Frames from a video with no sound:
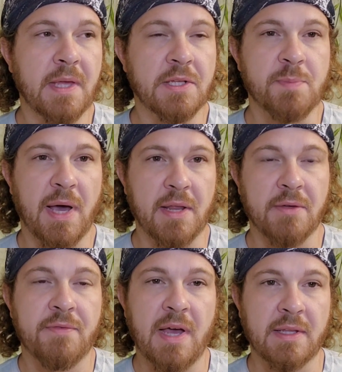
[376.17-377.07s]
in spite
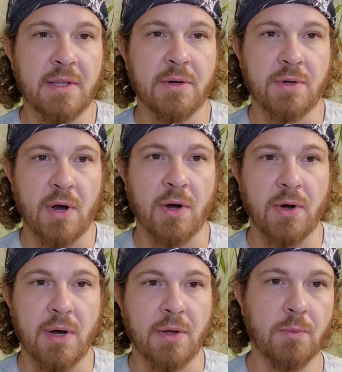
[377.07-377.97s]
of the fact that they're
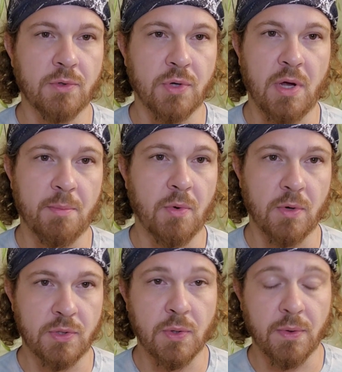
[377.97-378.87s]
darker and will draw
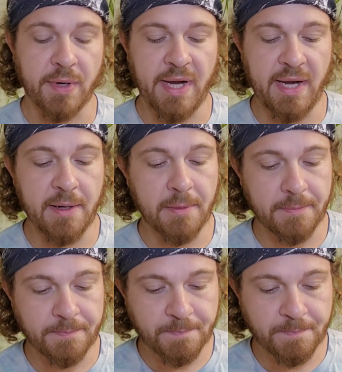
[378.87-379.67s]
more solar heat.